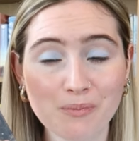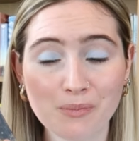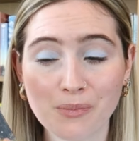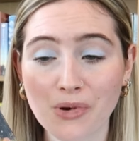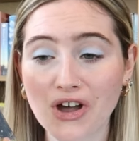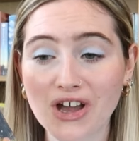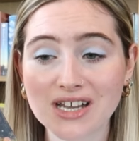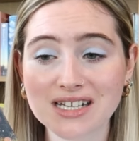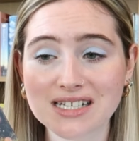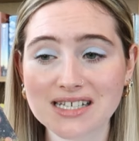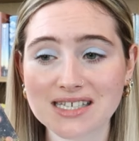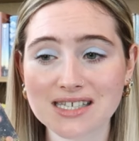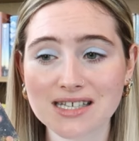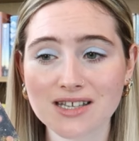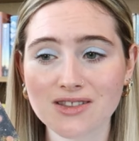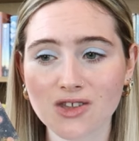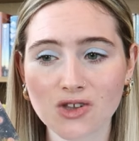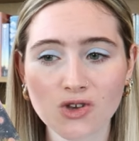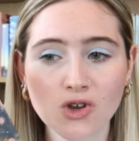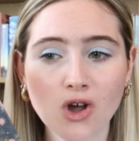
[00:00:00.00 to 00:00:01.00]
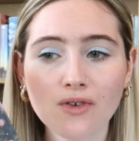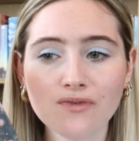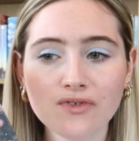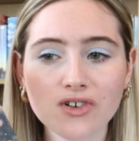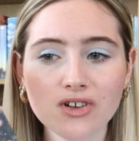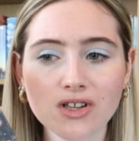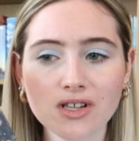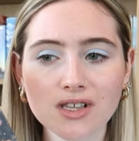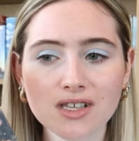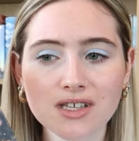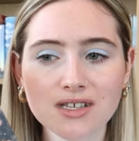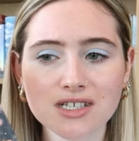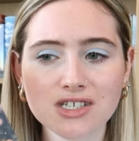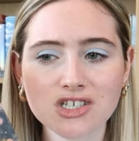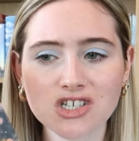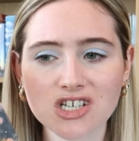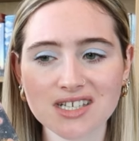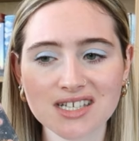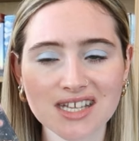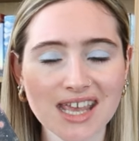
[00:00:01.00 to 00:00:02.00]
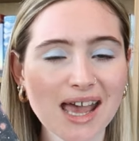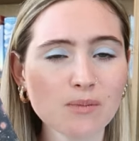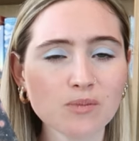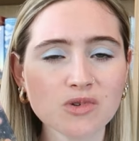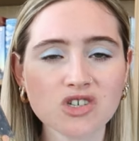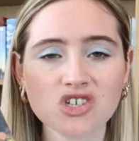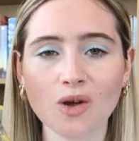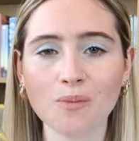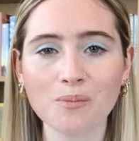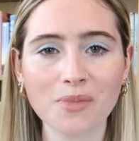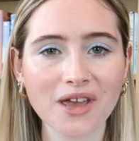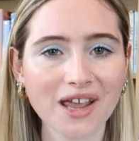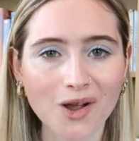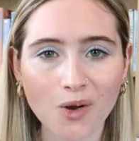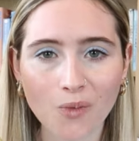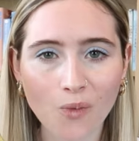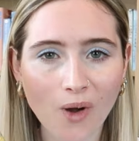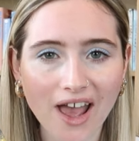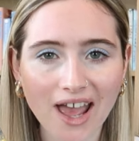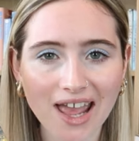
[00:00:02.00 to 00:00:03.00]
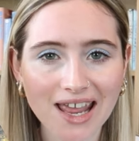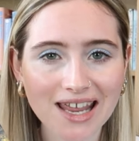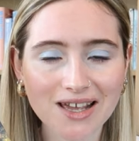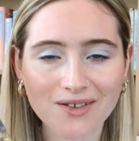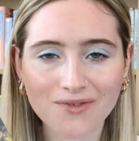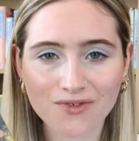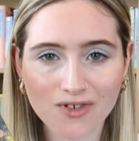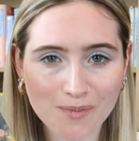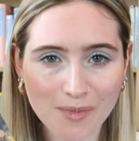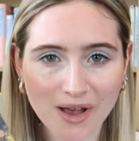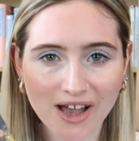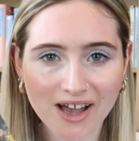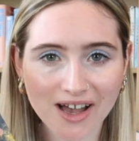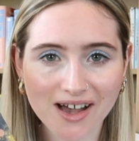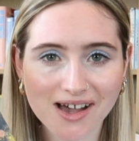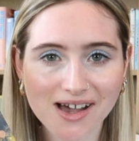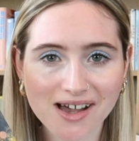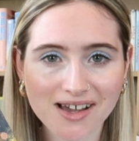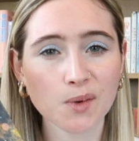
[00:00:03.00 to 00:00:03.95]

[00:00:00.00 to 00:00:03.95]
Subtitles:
but the novel just kept jumping away from her.